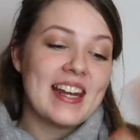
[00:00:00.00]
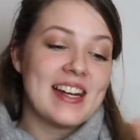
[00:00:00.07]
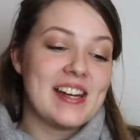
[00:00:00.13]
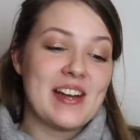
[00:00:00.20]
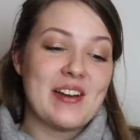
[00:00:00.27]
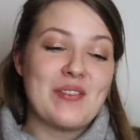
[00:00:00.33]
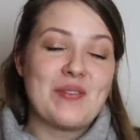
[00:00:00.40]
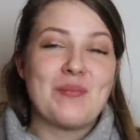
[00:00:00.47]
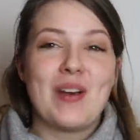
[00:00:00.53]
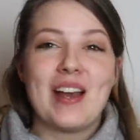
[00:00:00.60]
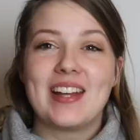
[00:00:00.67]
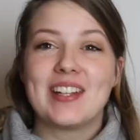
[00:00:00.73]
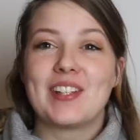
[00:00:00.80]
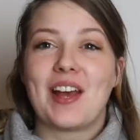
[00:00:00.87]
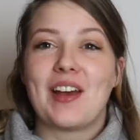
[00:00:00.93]
Now,
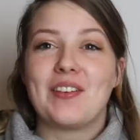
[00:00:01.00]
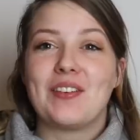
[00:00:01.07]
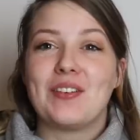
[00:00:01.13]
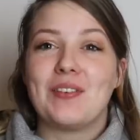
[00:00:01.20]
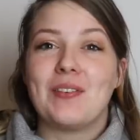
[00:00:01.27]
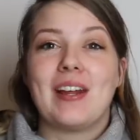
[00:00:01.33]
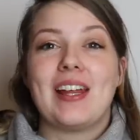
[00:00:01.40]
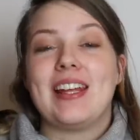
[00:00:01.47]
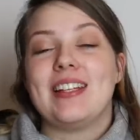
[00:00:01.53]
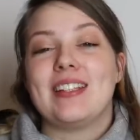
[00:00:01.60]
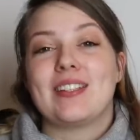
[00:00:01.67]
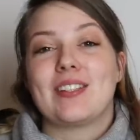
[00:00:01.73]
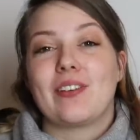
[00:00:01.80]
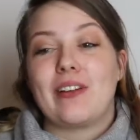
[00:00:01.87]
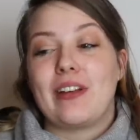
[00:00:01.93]
my channel
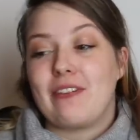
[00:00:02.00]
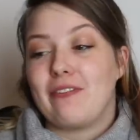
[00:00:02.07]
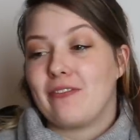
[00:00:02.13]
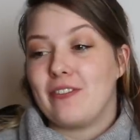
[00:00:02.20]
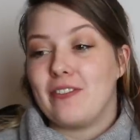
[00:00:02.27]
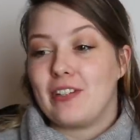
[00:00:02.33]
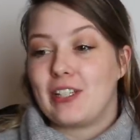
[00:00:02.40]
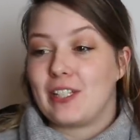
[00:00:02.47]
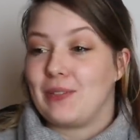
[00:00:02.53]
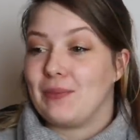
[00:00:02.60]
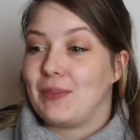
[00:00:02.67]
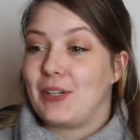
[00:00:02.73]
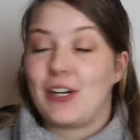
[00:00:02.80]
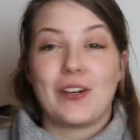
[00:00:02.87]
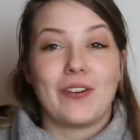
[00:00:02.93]
is going through
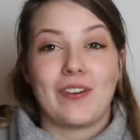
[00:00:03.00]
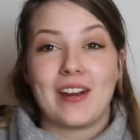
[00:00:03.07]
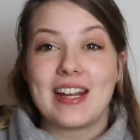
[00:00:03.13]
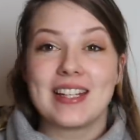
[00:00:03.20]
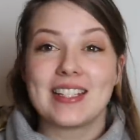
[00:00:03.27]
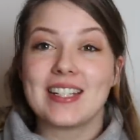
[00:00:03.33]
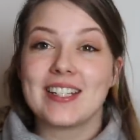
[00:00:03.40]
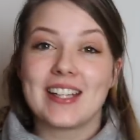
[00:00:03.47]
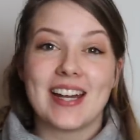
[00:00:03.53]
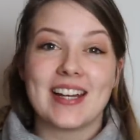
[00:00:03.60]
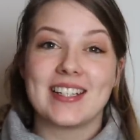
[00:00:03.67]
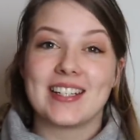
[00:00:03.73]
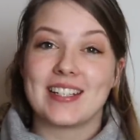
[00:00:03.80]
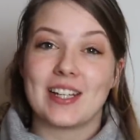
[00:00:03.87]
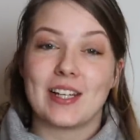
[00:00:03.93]
some crazy
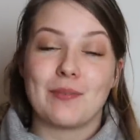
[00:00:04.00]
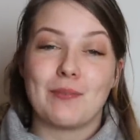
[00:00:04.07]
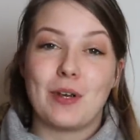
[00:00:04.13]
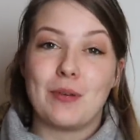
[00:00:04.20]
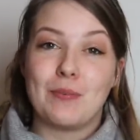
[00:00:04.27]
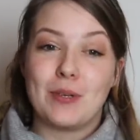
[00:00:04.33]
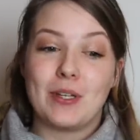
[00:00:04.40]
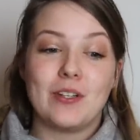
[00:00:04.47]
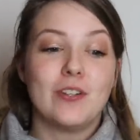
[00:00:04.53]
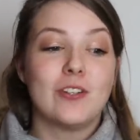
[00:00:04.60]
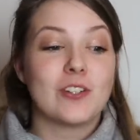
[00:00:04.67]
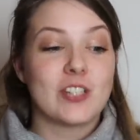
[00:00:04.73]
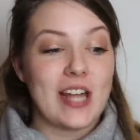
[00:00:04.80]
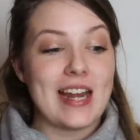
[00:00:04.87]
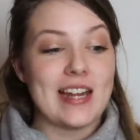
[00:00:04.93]
changes at the moment.
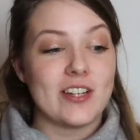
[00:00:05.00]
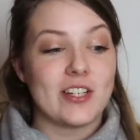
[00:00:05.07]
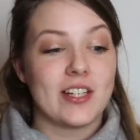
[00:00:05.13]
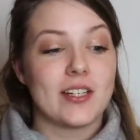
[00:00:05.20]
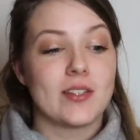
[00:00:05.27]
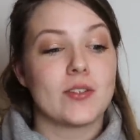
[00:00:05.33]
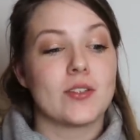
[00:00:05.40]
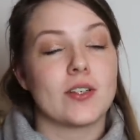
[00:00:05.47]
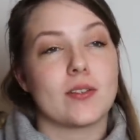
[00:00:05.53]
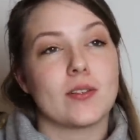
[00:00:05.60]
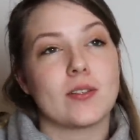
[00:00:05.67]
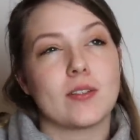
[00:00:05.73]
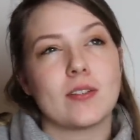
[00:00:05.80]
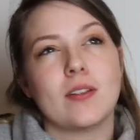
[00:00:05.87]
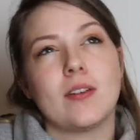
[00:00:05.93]
Not changes,
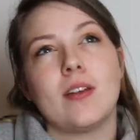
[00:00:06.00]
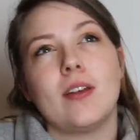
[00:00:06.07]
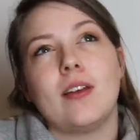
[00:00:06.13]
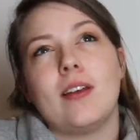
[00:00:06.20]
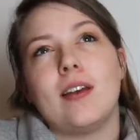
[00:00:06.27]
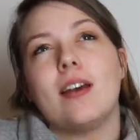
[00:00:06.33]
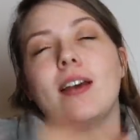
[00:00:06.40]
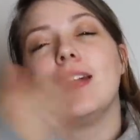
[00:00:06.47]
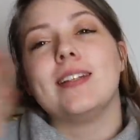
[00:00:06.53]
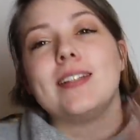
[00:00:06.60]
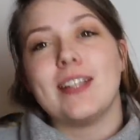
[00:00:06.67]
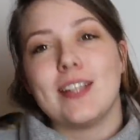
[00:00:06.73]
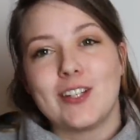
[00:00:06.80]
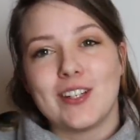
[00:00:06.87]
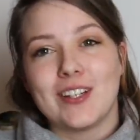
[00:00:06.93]
just
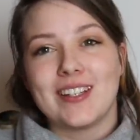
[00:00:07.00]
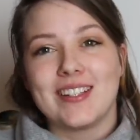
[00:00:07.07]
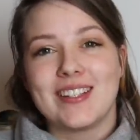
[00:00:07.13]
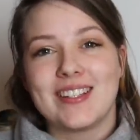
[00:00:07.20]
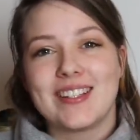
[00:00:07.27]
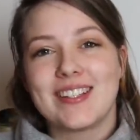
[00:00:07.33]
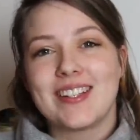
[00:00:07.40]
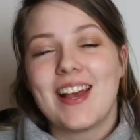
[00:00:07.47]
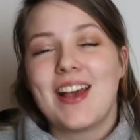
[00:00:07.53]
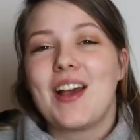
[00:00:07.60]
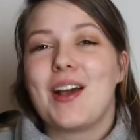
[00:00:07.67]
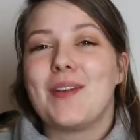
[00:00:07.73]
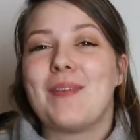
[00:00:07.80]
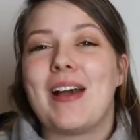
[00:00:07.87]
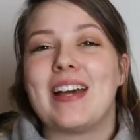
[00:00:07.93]
additions.
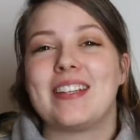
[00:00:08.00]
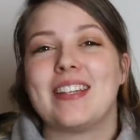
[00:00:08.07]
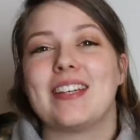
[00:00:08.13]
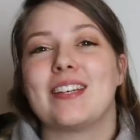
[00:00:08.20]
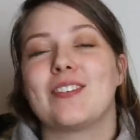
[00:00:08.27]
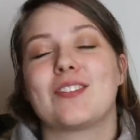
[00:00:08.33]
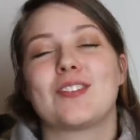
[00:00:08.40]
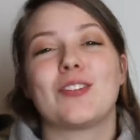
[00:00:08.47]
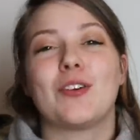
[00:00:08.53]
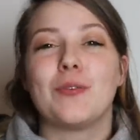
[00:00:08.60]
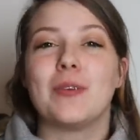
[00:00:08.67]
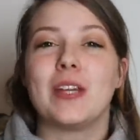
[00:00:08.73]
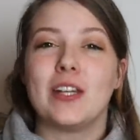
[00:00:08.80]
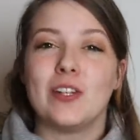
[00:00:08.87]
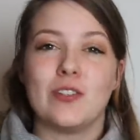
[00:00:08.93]
I'm adding so
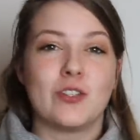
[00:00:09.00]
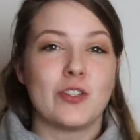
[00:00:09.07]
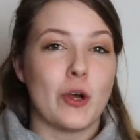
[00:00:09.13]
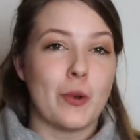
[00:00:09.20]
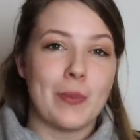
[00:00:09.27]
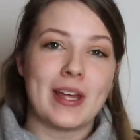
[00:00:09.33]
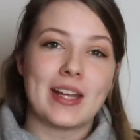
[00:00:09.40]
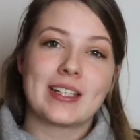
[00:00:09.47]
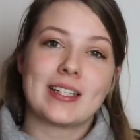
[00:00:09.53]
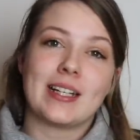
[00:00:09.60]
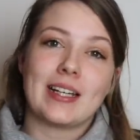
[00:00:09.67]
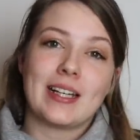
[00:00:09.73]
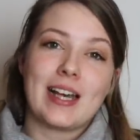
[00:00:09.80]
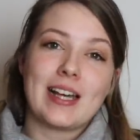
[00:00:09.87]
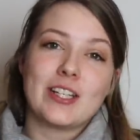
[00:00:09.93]
many new topics
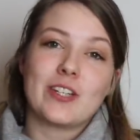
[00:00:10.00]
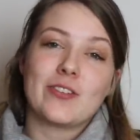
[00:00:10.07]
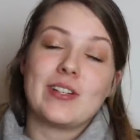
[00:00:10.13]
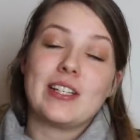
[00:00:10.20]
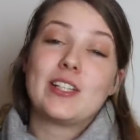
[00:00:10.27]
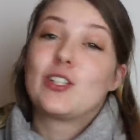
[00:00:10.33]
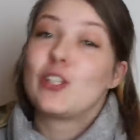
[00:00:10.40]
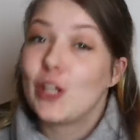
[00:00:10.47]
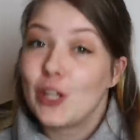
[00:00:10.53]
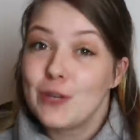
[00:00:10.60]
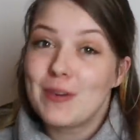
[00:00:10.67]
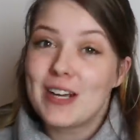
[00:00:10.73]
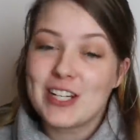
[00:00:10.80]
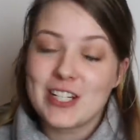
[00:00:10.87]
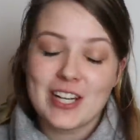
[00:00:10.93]
and categories to
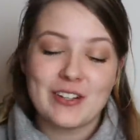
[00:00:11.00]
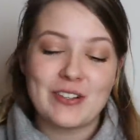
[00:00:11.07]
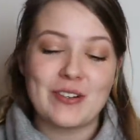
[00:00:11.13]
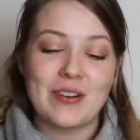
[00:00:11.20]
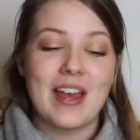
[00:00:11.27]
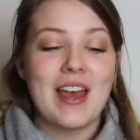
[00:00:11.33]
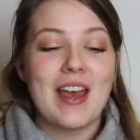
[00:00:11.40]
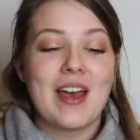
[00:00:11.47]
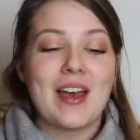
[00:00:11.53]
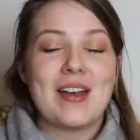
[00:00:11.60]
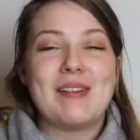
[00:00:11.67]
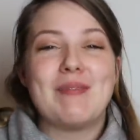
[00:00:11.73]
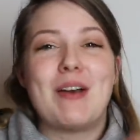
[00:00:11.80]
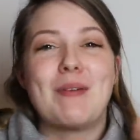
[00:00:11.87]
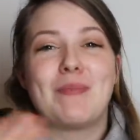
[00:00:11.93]
my channel,
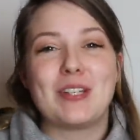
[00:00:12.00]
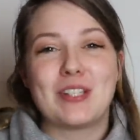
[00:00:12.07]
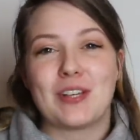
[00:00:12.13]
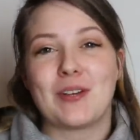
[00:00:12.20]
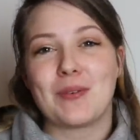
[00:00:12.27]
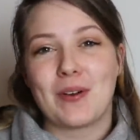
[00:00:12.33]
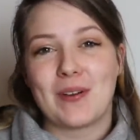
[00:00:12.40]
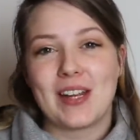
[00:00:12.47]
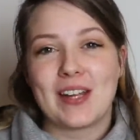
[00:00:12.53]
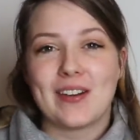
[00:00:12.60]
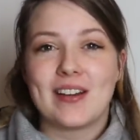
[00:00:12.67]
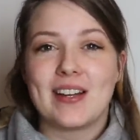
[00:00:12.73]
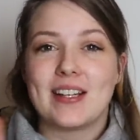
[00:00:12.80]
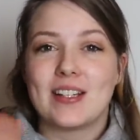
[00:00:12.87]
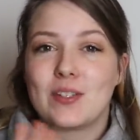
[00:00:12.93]
but don't worry
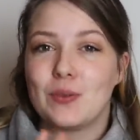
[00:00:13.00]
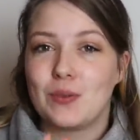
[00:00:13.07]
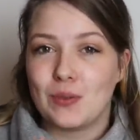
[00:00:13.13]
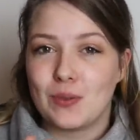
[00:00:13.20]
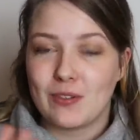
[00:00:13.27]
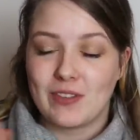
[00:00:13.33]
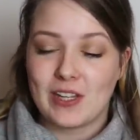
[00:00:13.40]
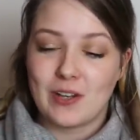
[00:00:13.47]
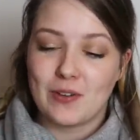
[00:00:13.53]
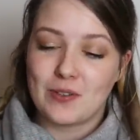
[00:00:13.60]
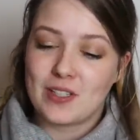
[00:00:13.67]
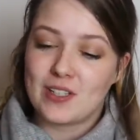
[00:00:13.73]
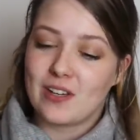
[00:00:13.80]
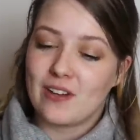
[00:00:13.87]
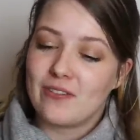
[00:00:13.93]
guys, all of the
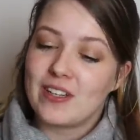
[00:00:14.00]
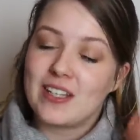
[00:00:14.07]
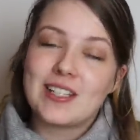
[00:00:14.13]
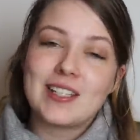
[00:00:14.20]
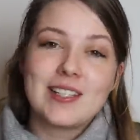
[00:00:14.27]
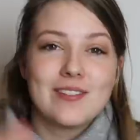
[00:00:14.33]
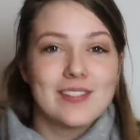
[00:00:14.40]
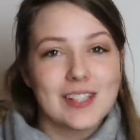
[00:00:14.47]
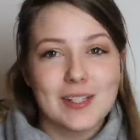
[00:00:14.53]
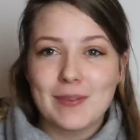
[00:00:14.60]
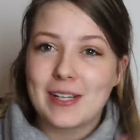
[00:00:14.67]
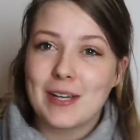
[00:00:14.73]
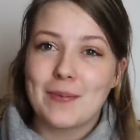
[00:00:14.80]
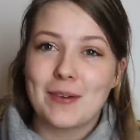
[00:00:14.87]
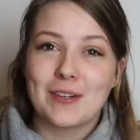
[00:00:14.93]
old stuff is still going to
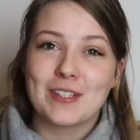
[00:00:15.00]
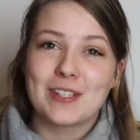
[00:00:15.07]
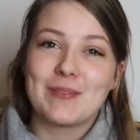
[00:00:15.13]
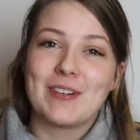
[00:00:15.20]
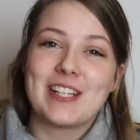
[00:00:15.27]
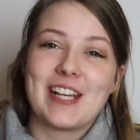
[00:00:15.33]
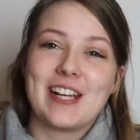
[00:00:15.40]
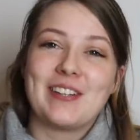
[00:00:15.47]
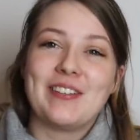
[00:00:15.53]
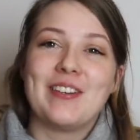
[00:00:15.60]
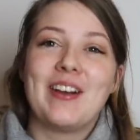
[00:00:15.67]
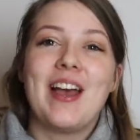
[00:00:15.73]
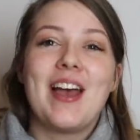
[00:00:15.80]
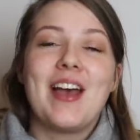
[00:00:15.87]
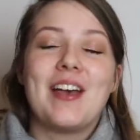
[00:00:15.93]
be coming onto my
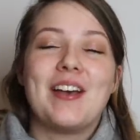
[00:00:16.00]
channel.